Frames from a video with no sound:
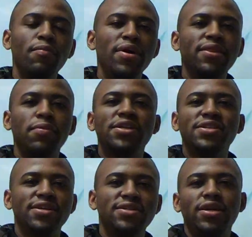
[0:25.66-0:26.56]

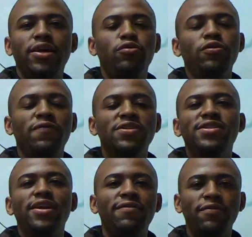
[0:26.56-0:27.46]
mathematics at like
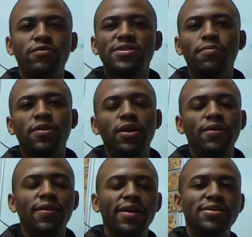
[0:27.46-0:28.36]
university level or something
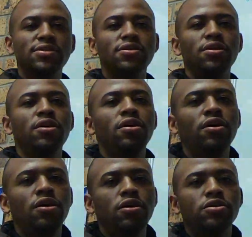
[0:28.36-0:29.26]
like that.
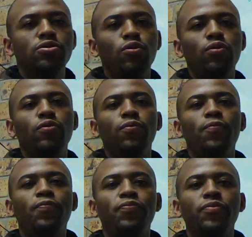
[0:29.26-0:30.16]
So
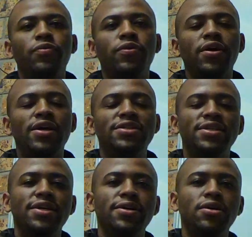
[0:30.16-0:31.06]
the
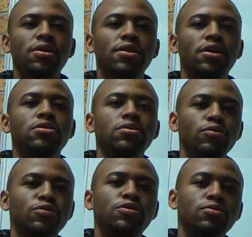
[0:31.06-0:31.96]
idea that you
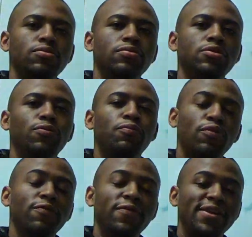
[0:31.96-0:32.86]
use to
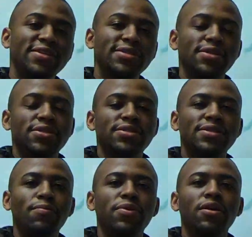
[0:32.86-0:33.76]
prove this is
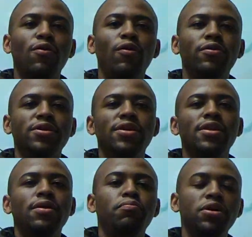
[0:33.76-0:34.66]
something called
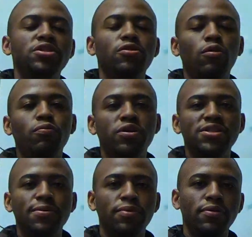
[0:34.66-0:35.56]
the pigeonhole
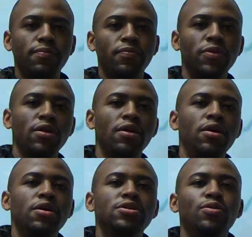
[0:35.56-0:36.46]
principle.
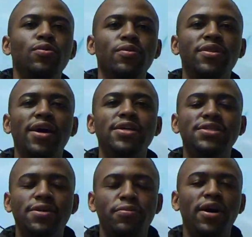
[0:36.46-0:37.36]
So the
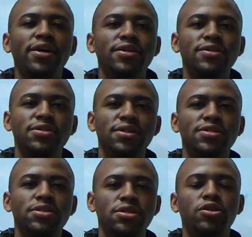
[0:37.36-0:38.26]
idea behind it
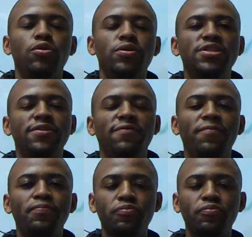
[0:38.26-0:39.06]
is intuitive.